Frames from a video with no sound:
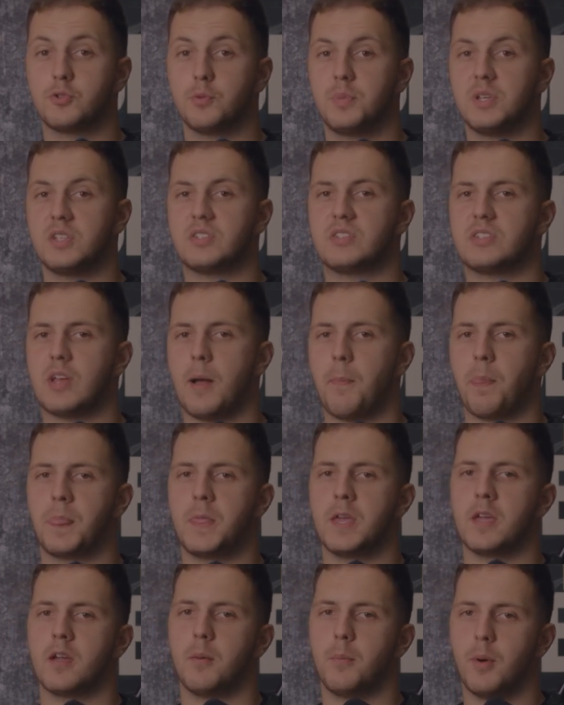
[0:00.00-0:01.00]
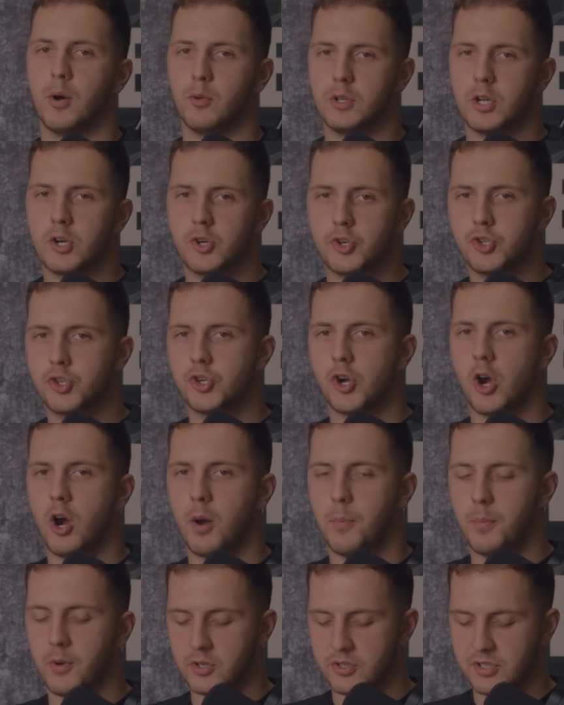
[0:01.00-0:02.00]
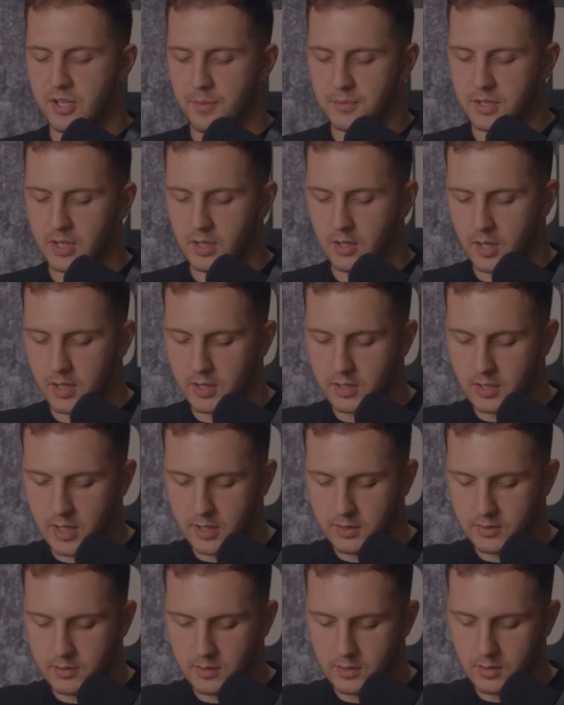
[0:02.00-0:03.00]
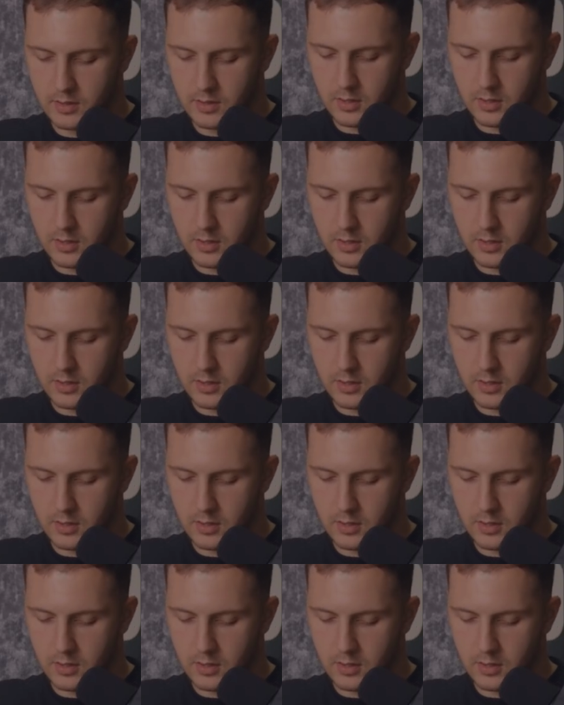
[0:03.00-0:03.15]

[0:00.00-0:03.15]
to be something about their job or something like that.